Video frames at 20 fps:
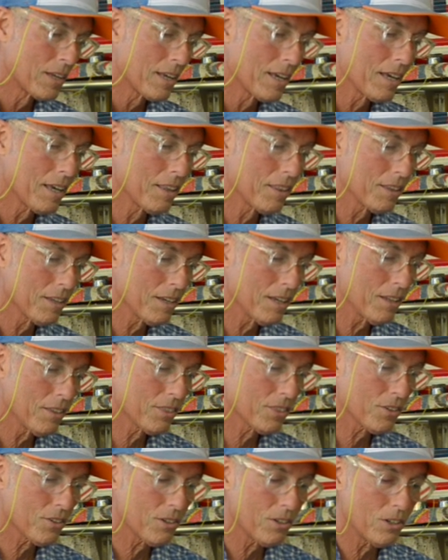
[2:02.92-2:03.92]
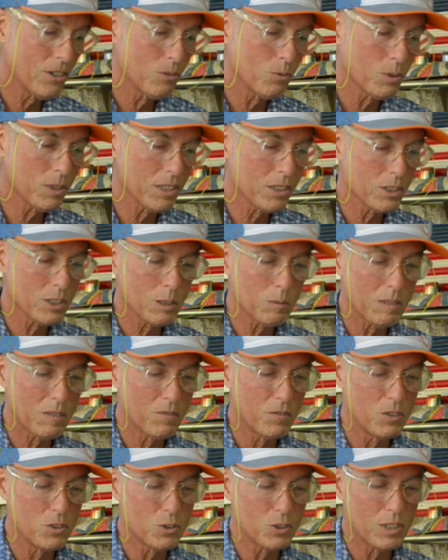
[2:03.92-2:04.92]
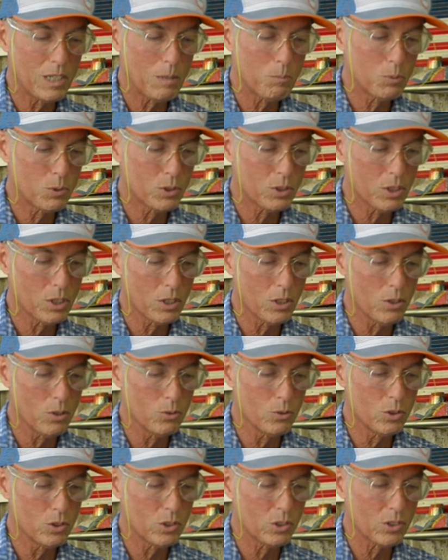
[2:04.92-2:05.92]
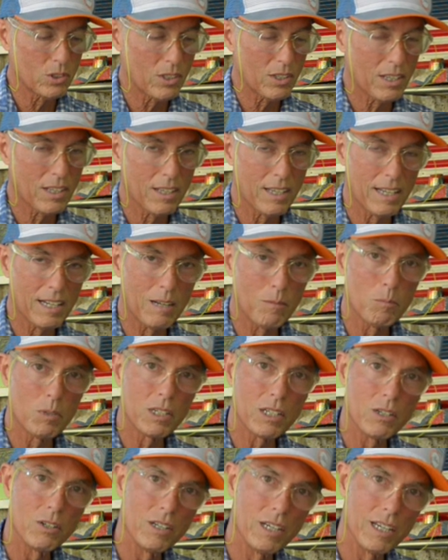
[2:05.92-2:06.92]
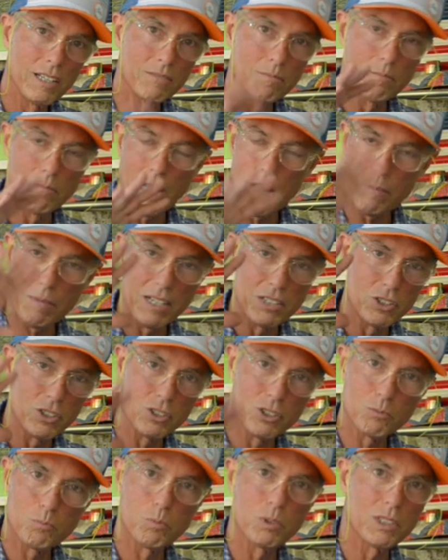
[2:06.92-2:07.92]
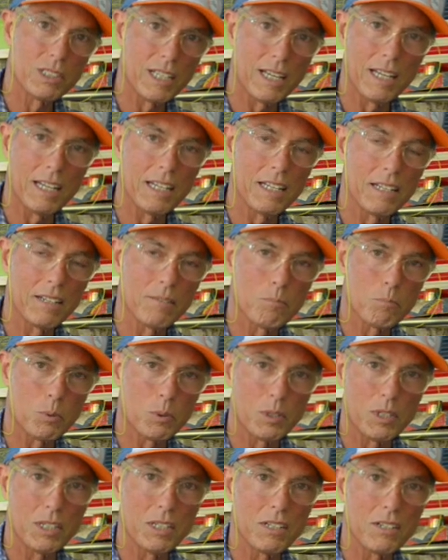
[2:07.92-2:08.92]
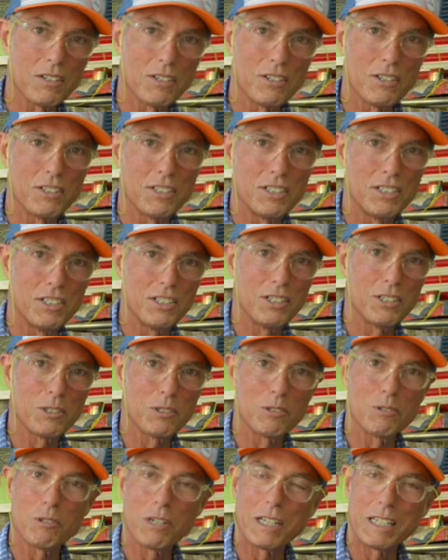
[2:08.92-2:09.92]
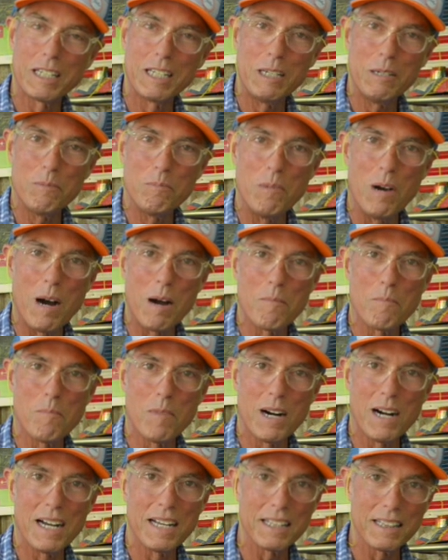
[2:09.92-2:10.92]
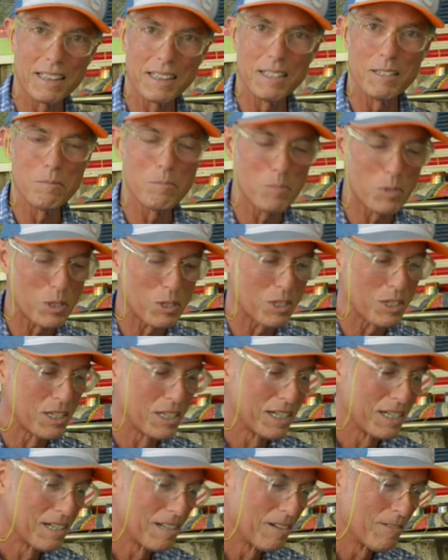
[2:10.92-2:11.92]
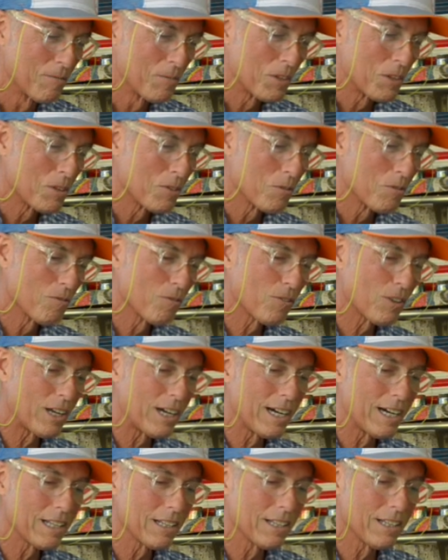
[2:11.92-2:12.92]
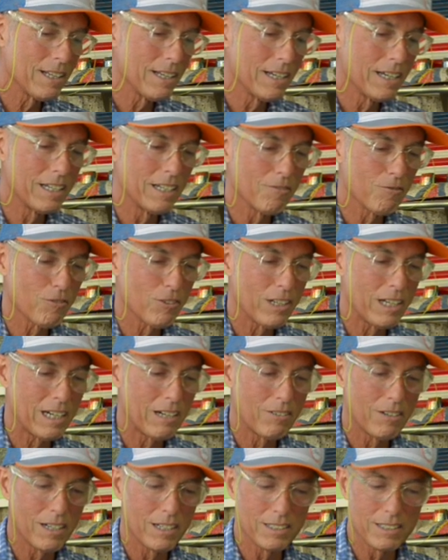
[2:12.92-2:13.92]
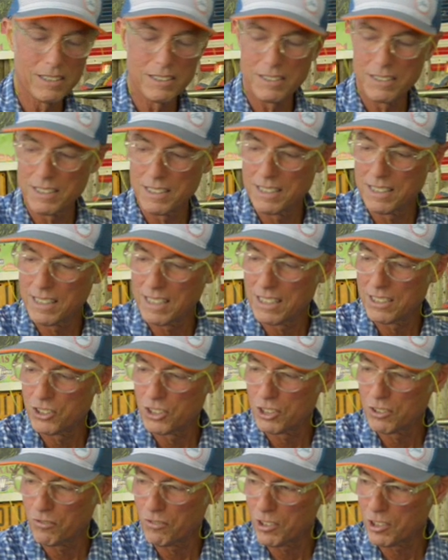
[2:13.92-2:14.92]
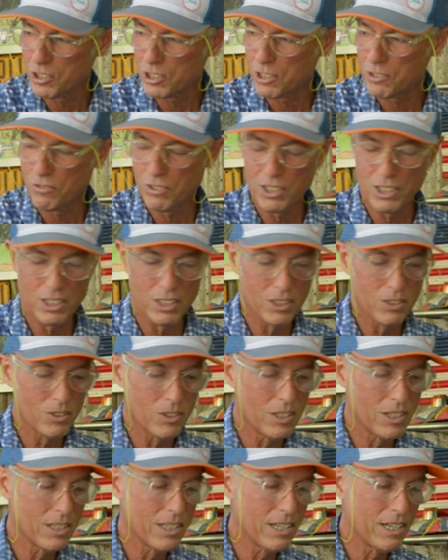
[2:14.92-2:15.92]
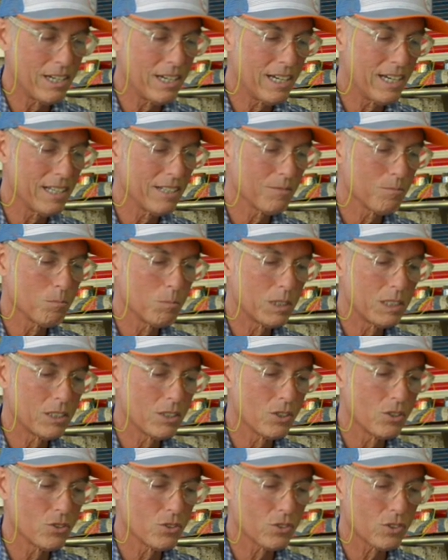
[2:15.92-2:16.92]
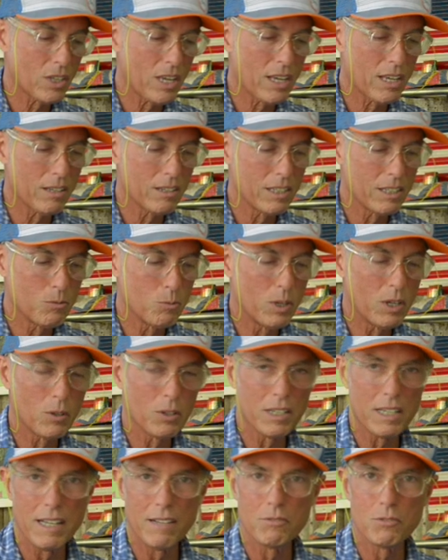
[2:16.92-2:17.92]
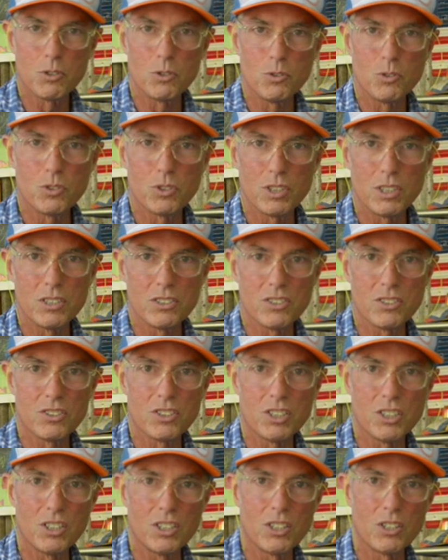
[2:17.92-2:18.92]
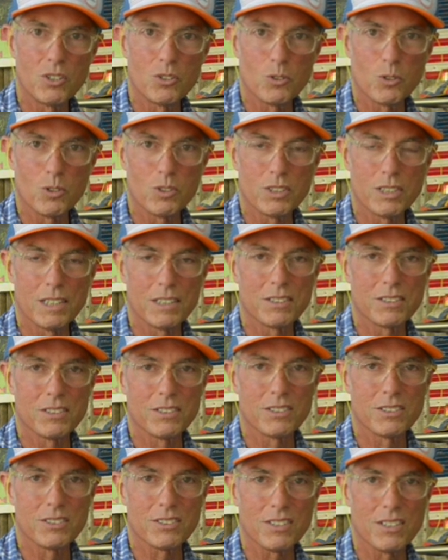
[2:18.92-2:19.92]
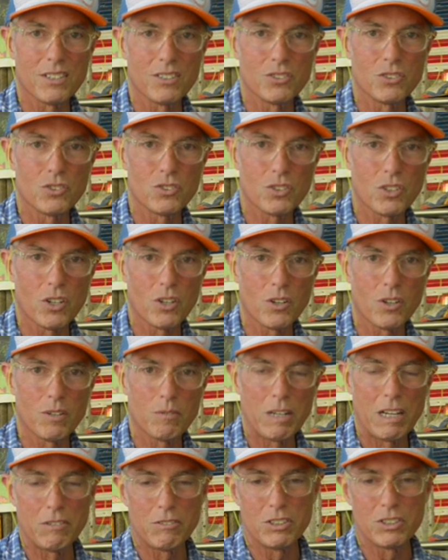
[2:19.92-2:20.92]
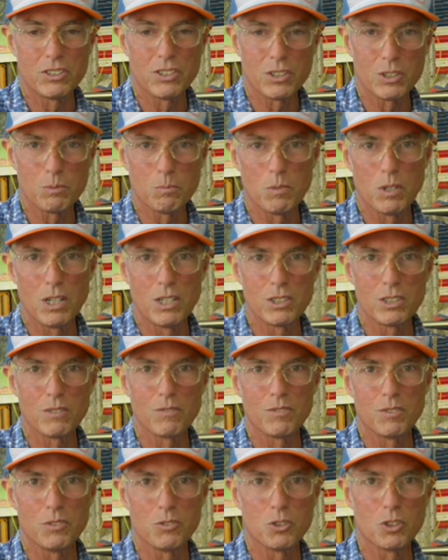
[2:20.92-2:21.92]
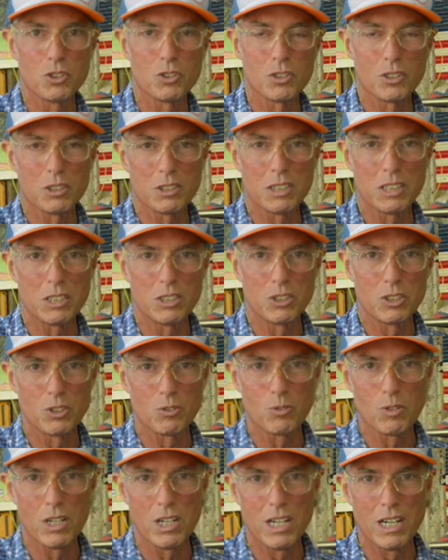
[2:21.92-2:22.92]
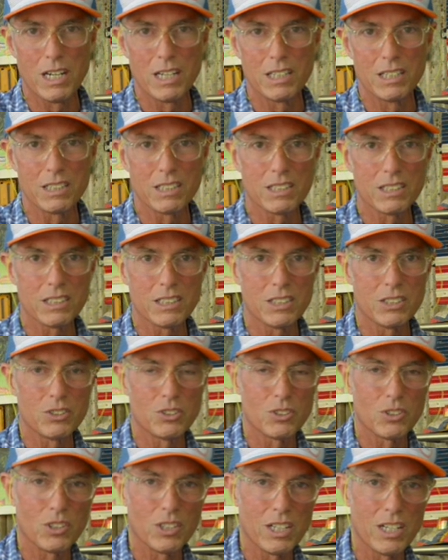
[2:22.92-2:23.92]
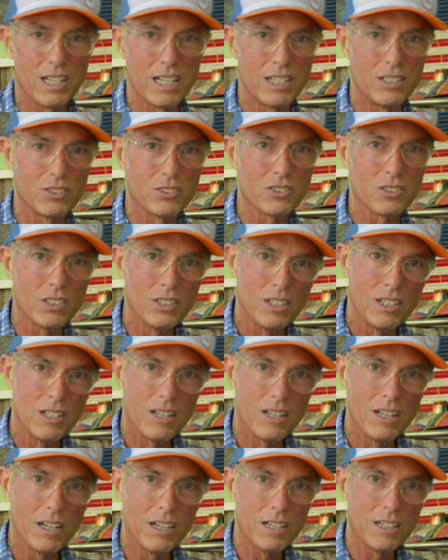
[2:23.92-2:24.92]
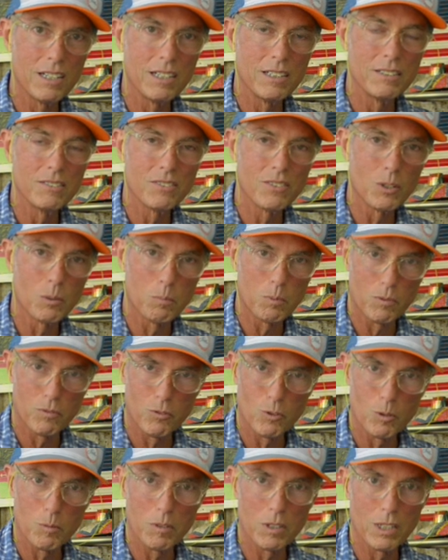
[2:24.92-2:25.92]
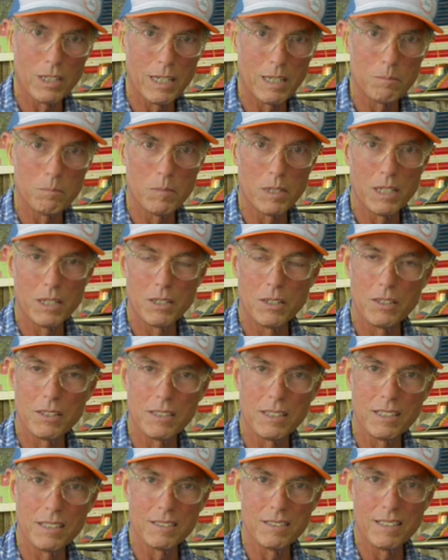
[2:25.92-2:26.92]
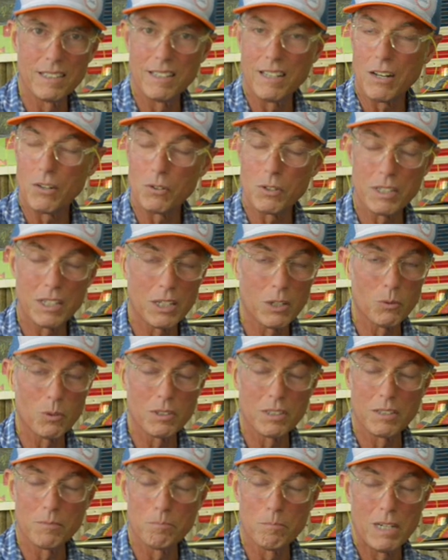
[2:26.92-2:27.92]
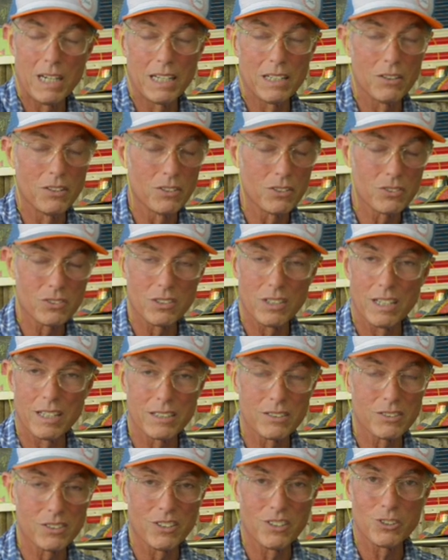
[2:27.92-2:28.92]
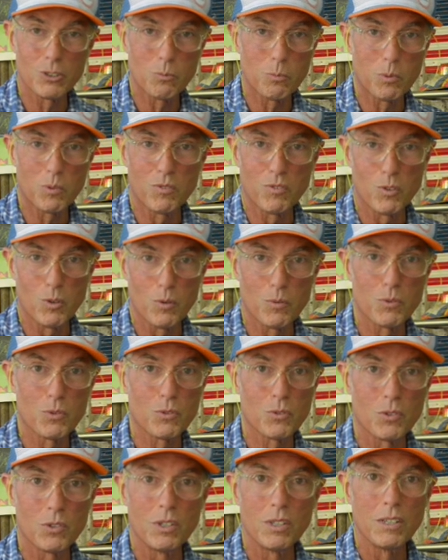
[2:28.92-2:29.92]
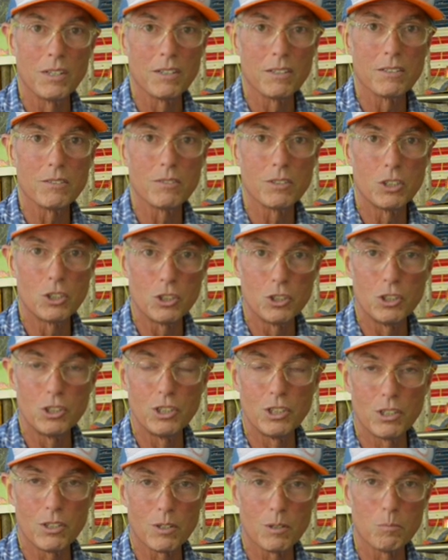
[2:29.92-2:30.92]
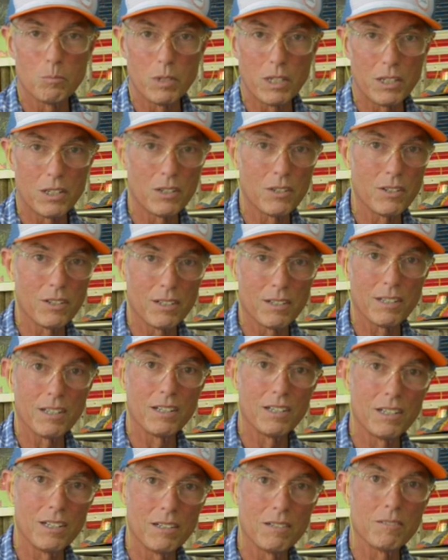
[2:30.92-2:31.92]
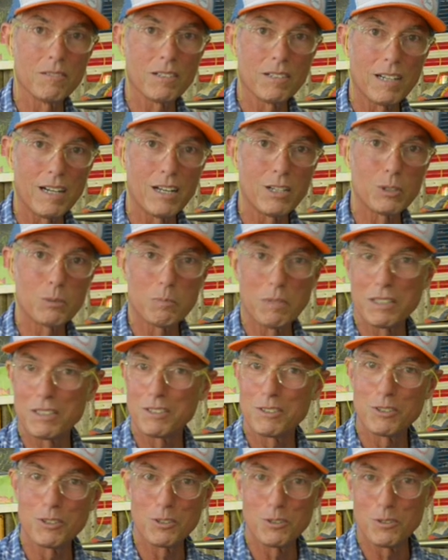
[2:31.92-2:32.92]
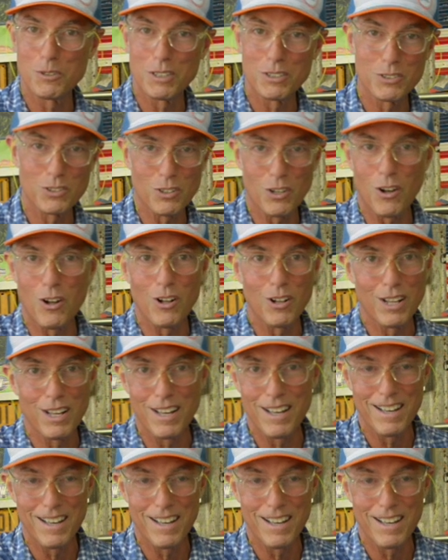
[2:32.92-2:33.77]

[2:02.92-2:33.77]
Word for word: And then third, we're going to talk about future episodes. And I'm going to go ahead and I might just put that in print on here to keep my mind limber. Fly line and fly rod cleaning. I just finished a video on that because uh, we only have two seasons here in North Texas. And so every six months, if you'll just clean your rod and clean your lines, uh, they'll perform a lot better. It, I don't care what the mine looks like as long as it performs good or better than uh, I expected to. That's all I